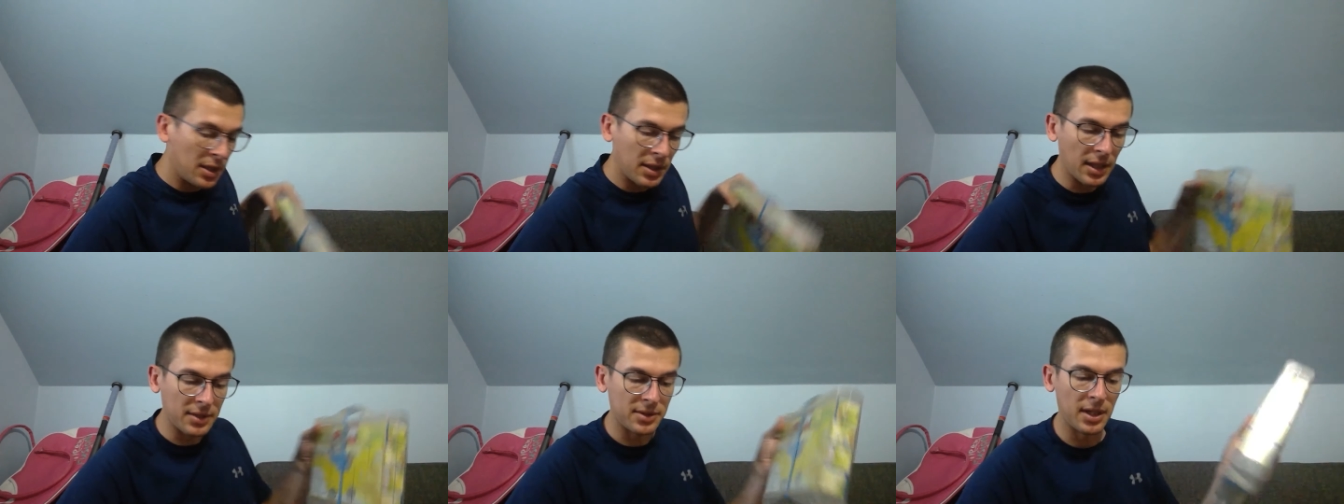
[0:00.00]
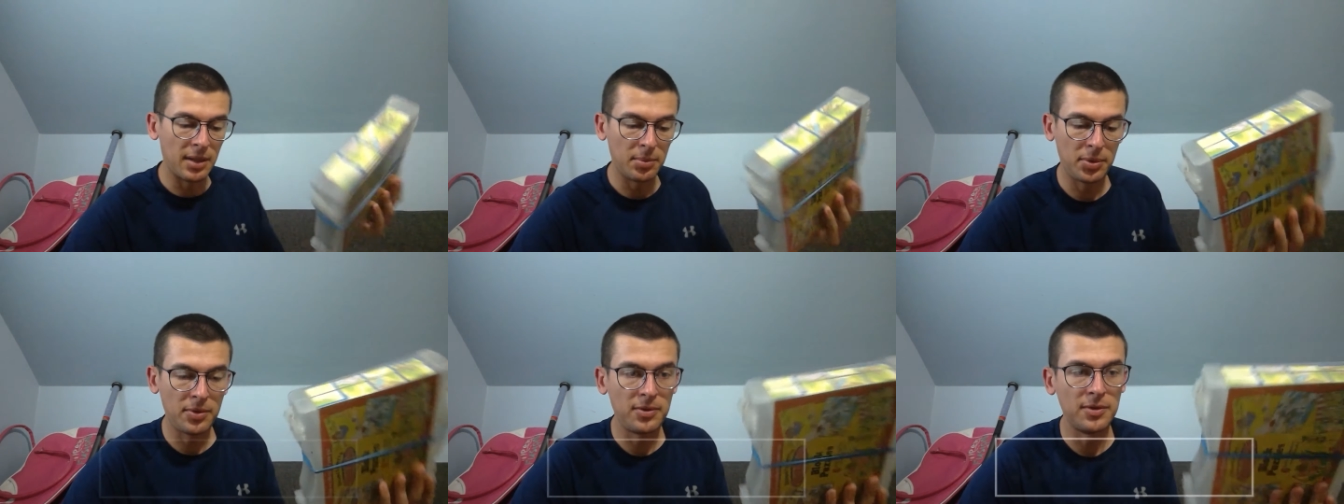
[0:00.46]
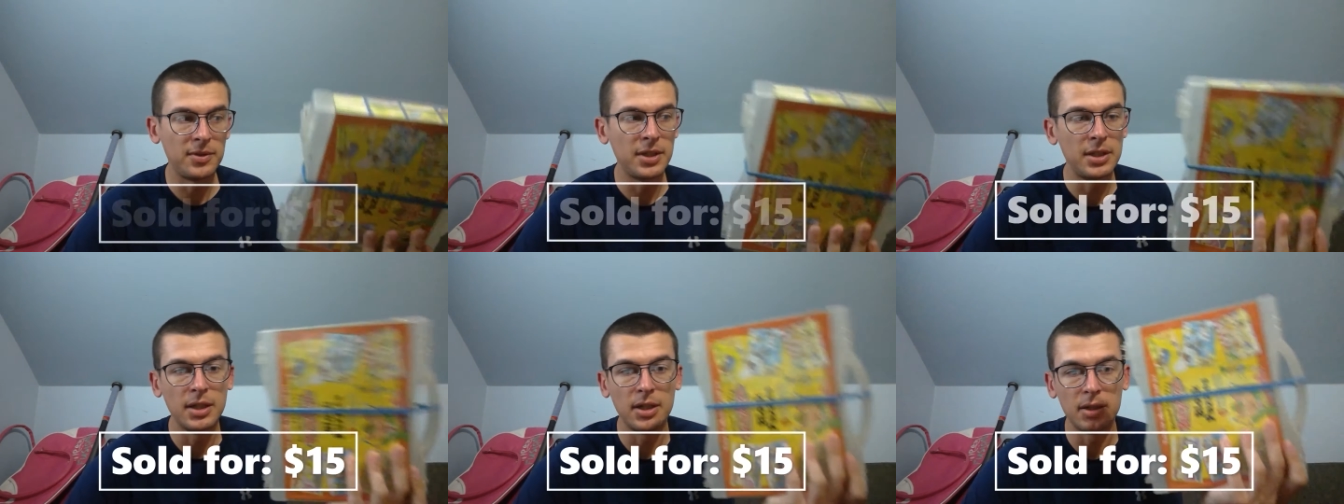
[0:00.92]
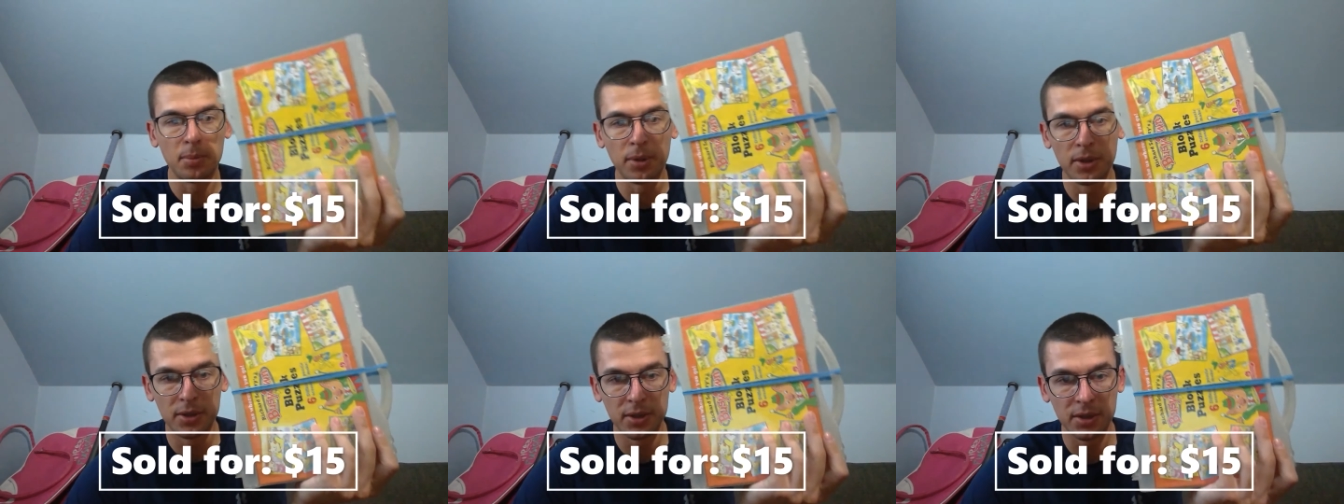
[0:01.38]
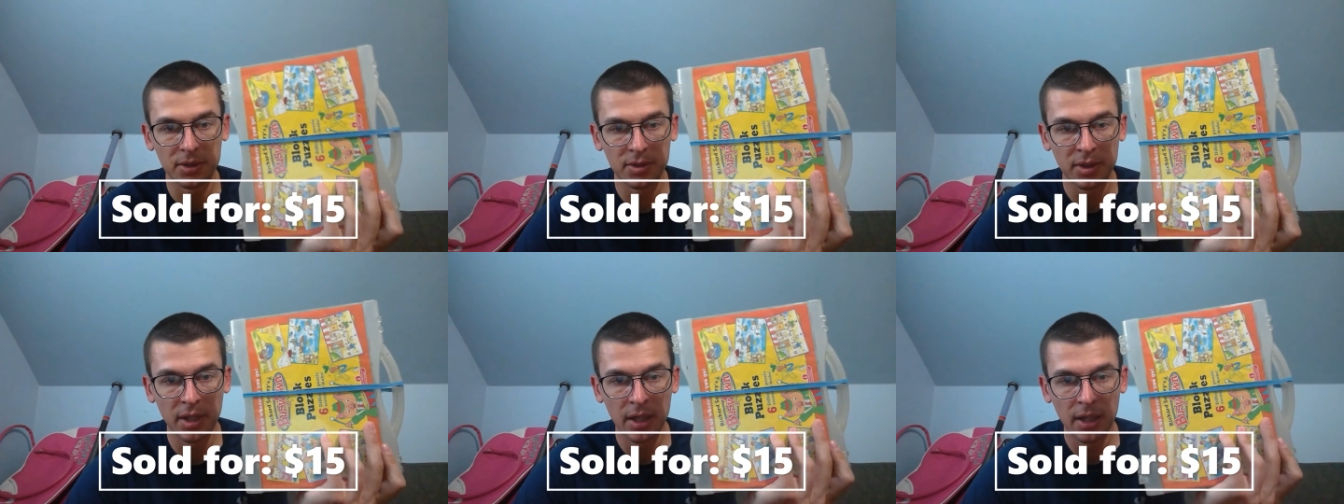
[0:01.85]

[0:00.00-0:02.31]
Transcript: Next up, fifteen dollar purchase.